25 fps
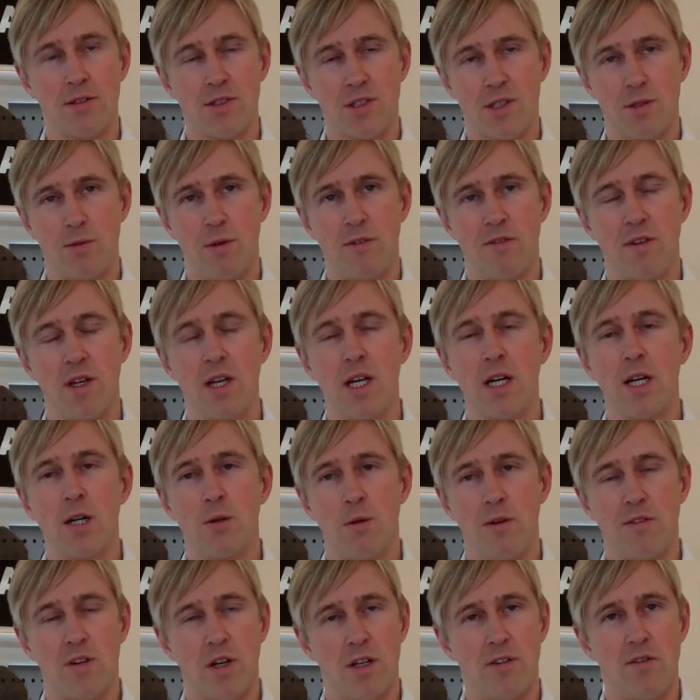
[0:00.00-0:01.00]
So
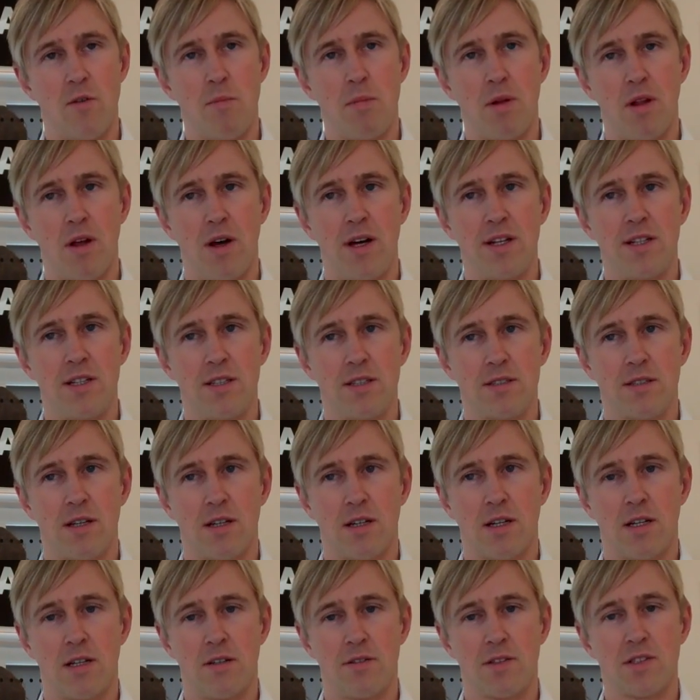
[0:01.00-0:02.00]
we've kind of applied a
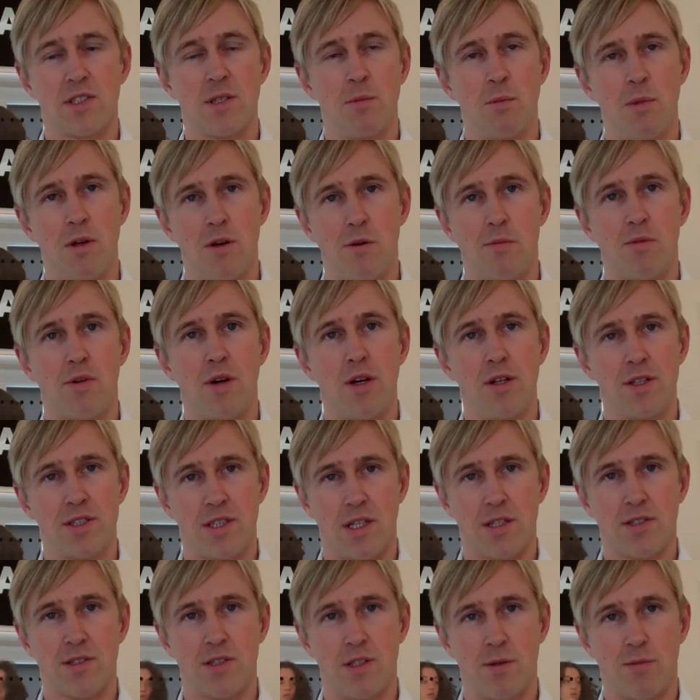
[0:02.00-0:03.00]
kind of similar
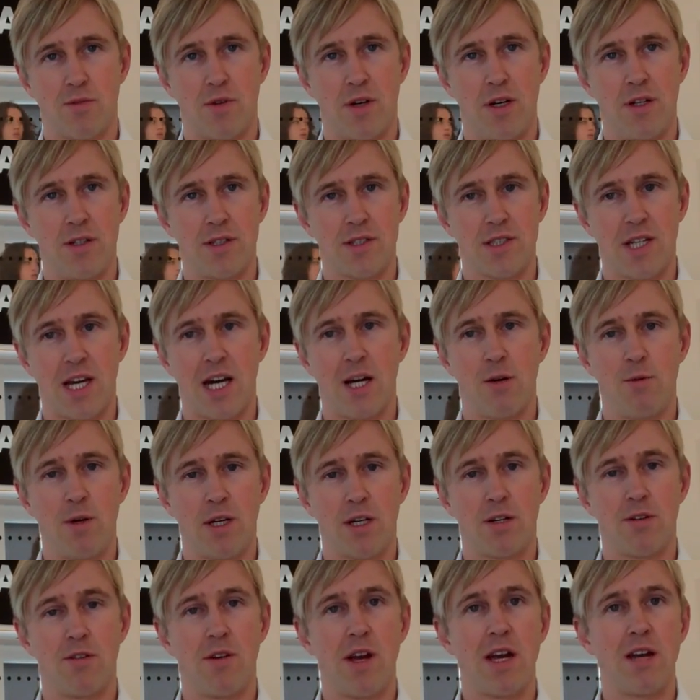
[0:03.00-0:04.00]
process and approach to how
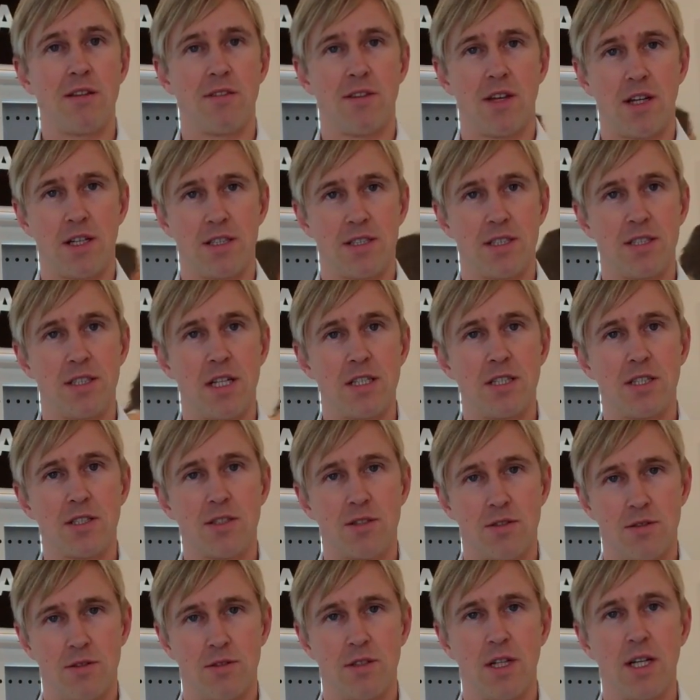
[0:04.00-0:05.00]
we create things in
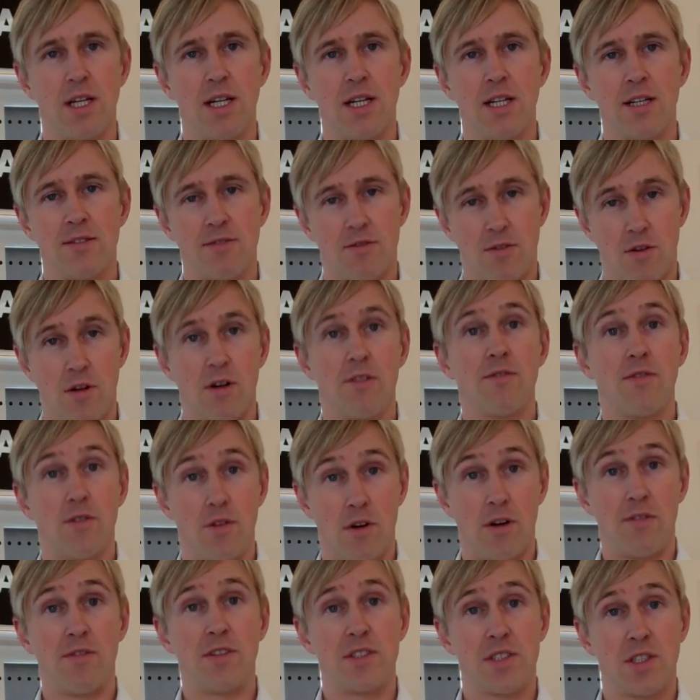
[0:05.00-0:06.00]
digital
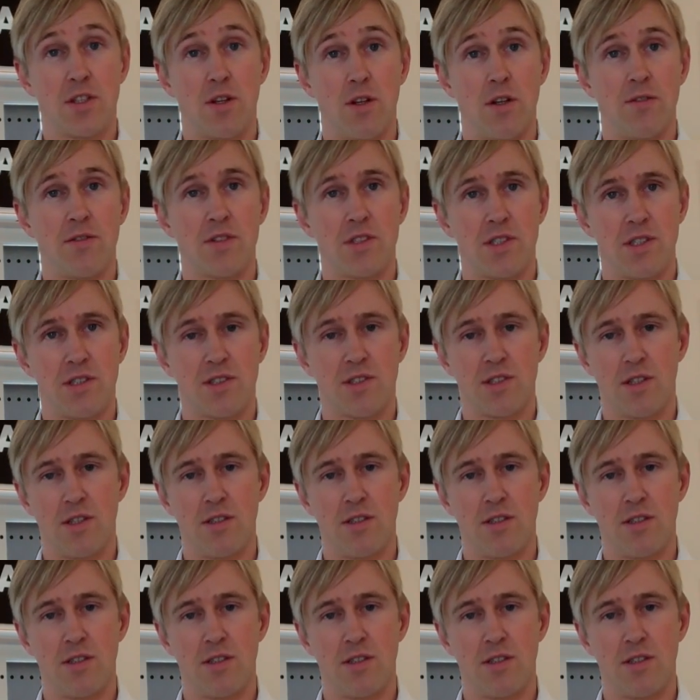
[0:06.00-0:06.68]
for our physical offices.